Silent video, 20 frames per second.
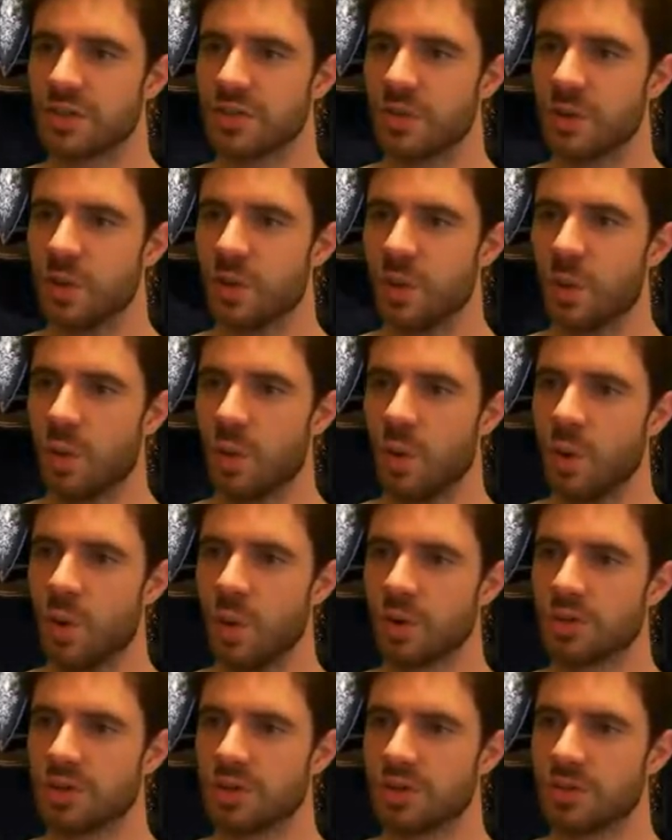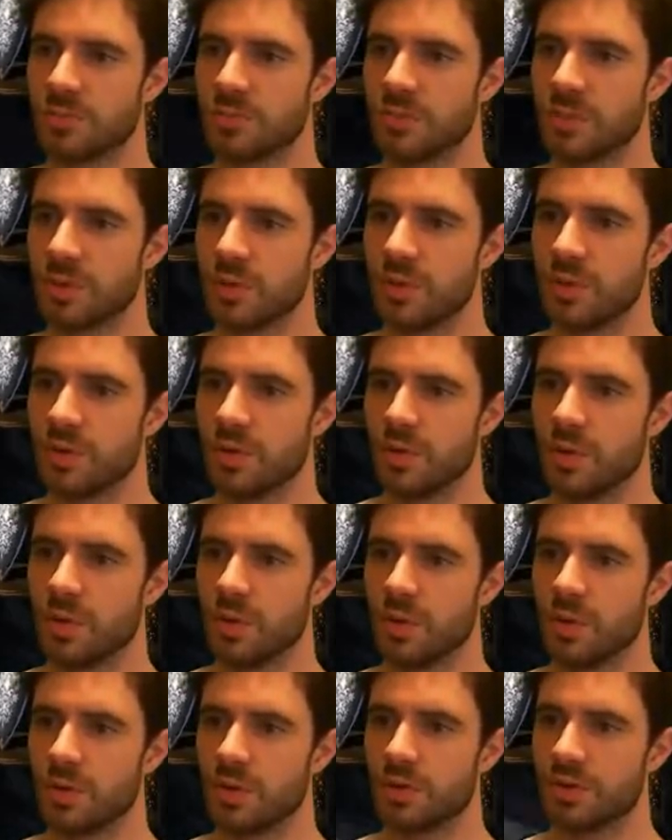awesome,
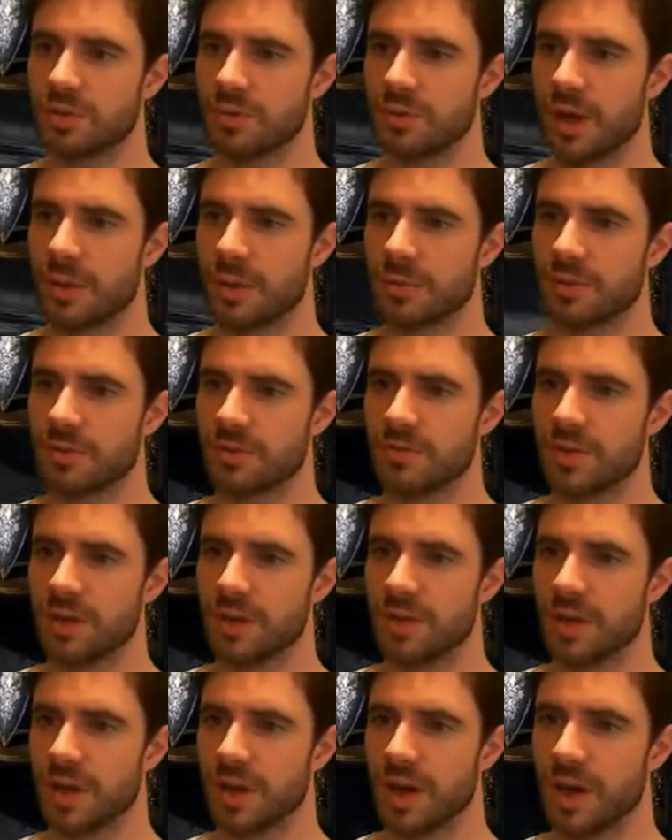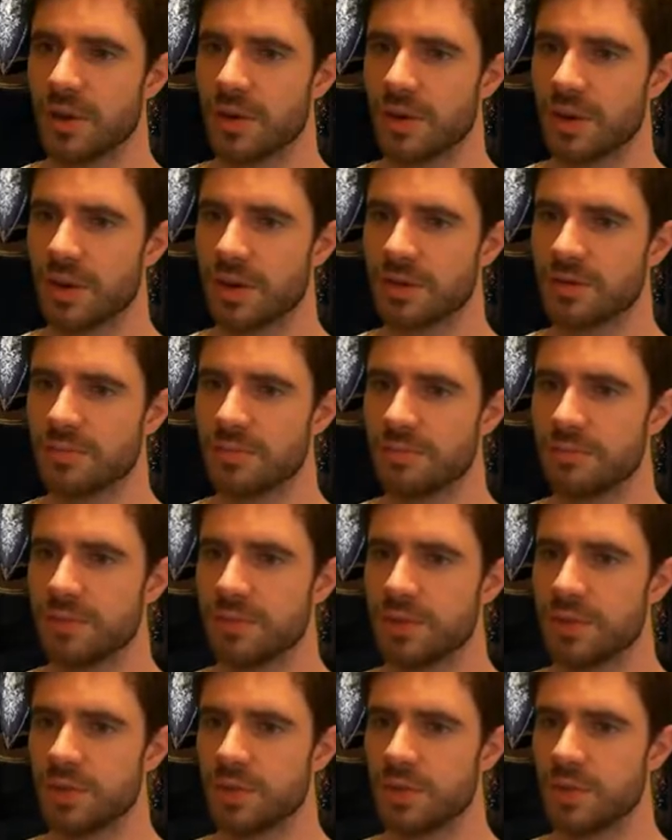awesome atmospheric area. It's
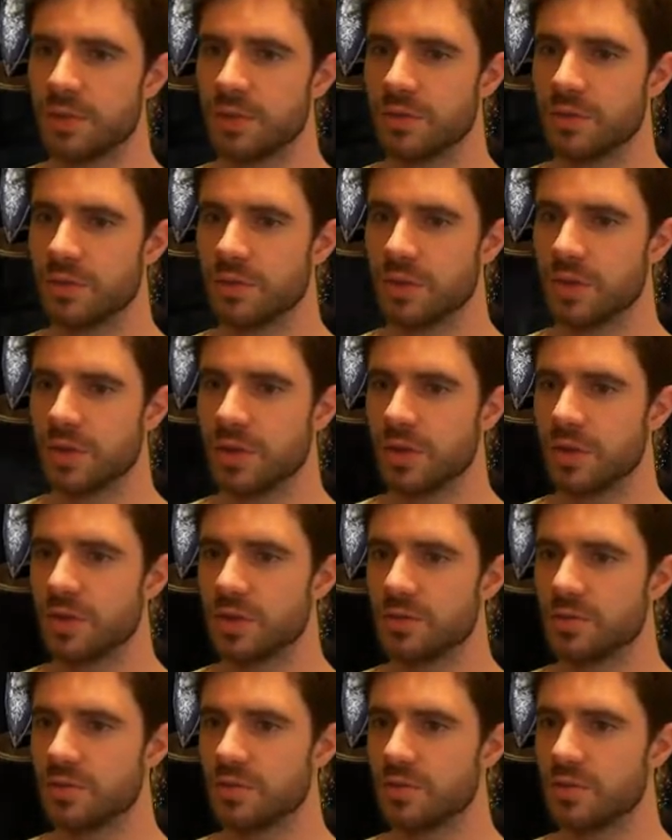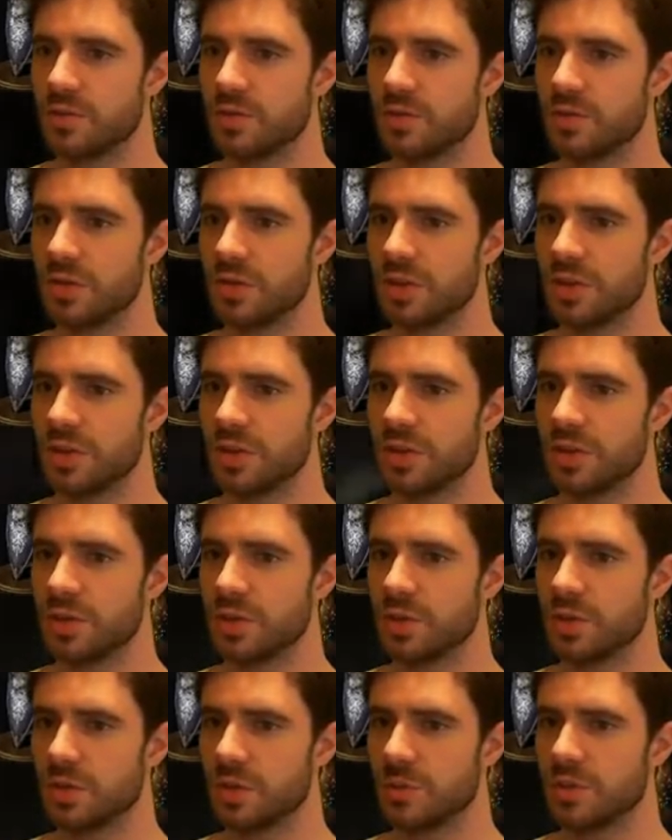beautiful. It's really
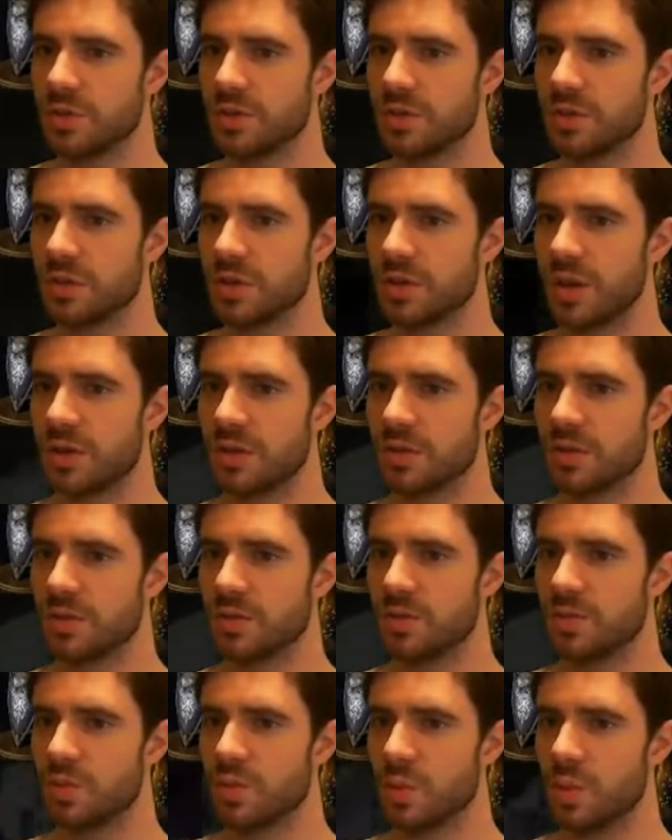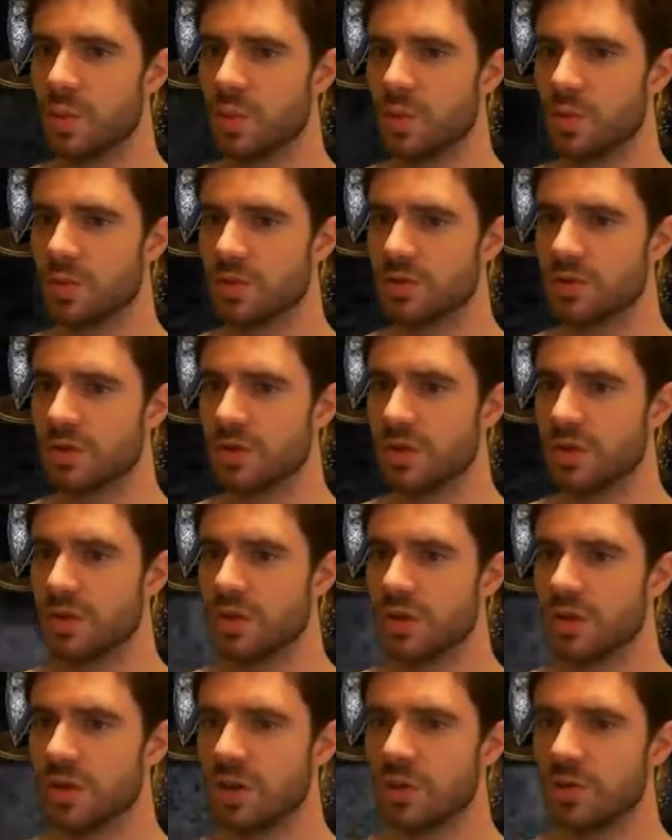cool. Obviously, look at that. The huge walls
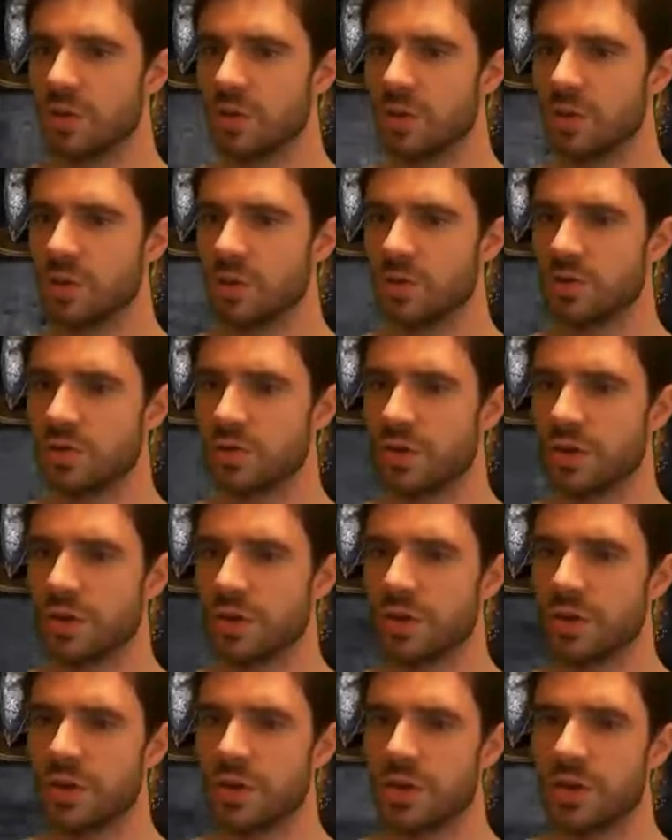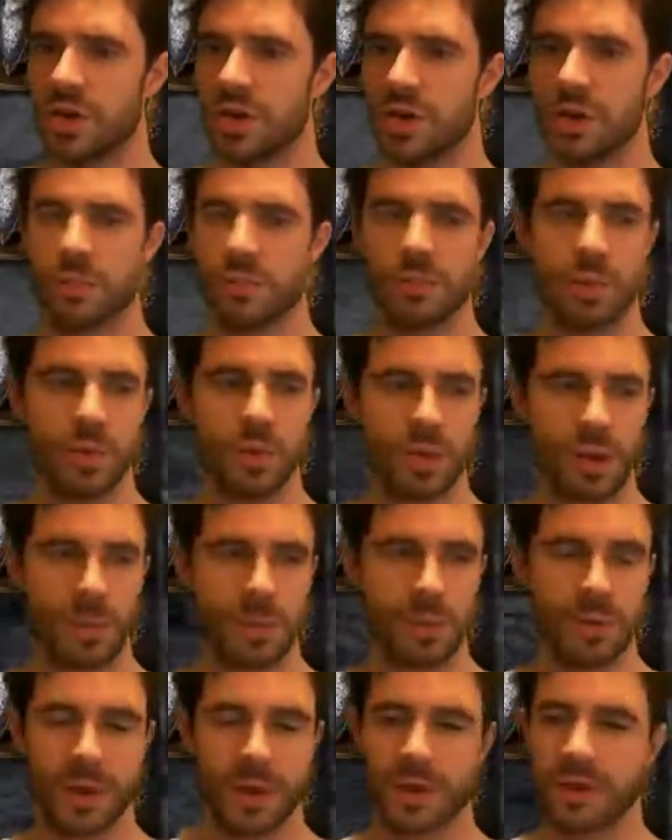of Lordran pulling up
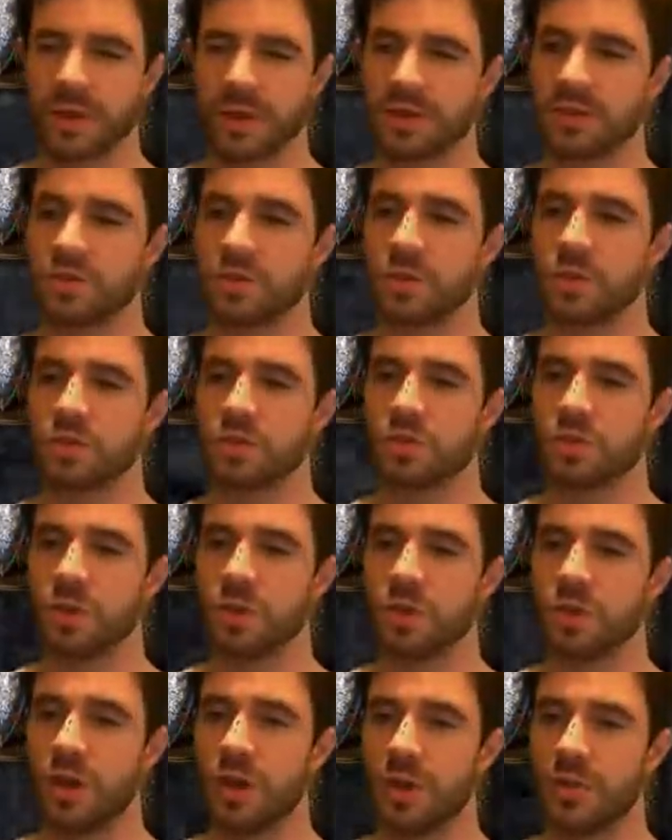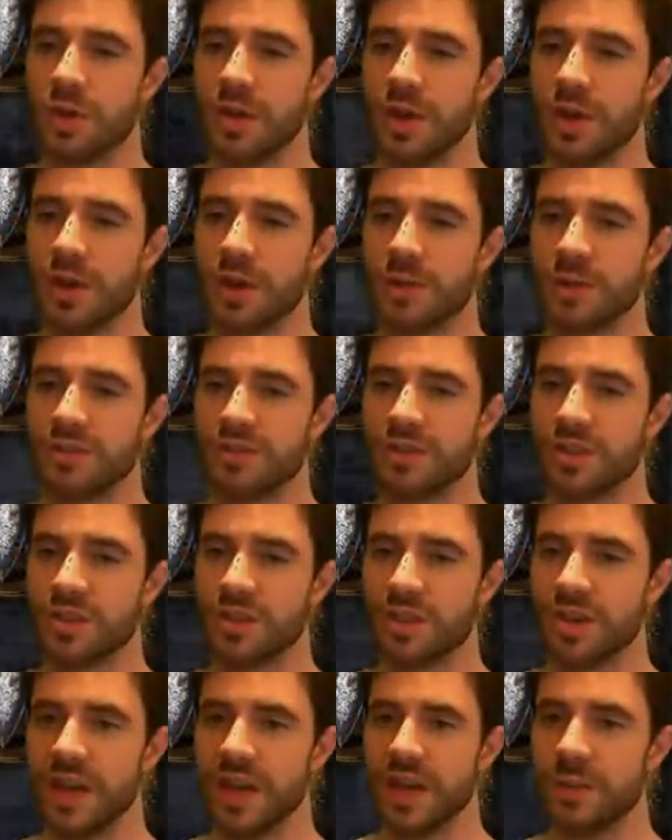around it. This is also one of the only areas in the
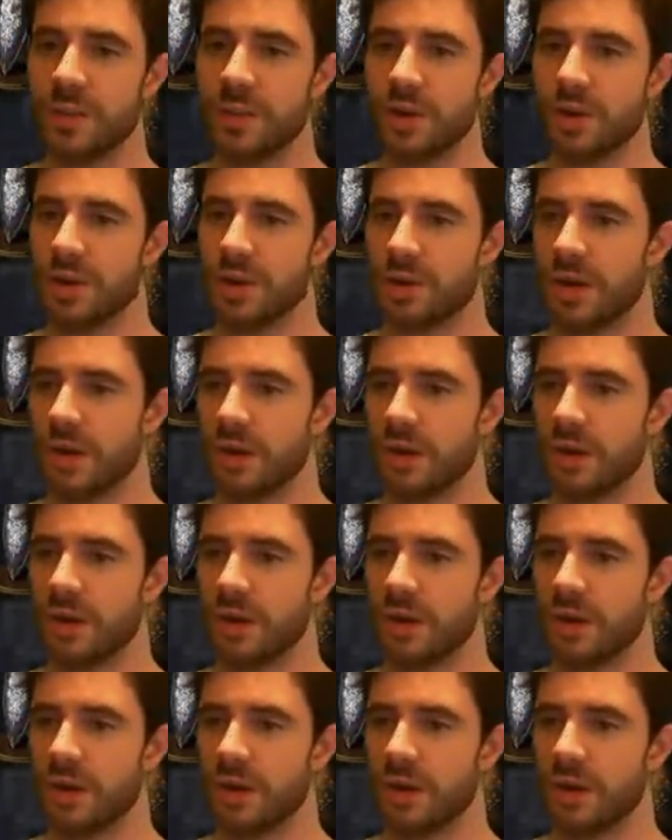game where you have